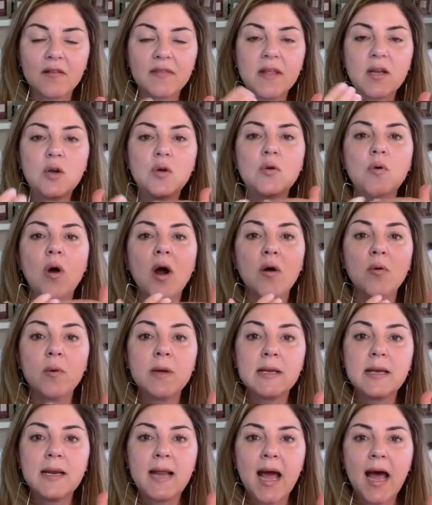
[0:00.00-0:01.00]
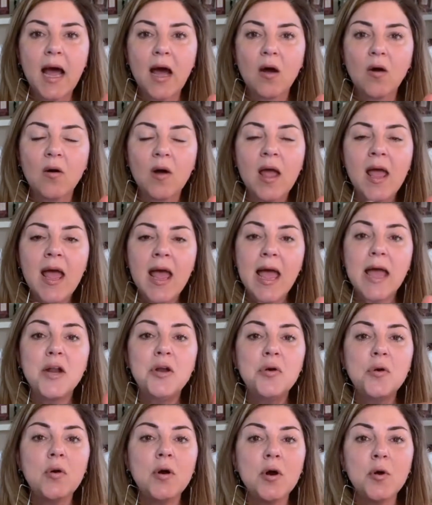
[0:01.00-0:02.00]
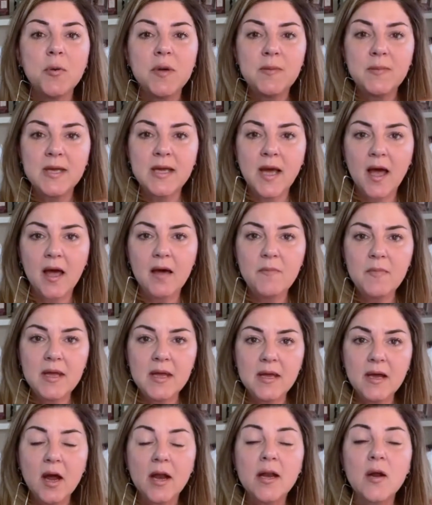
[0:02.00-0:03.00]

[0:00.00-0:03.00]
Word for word: Then who are we now? And who are we becoming?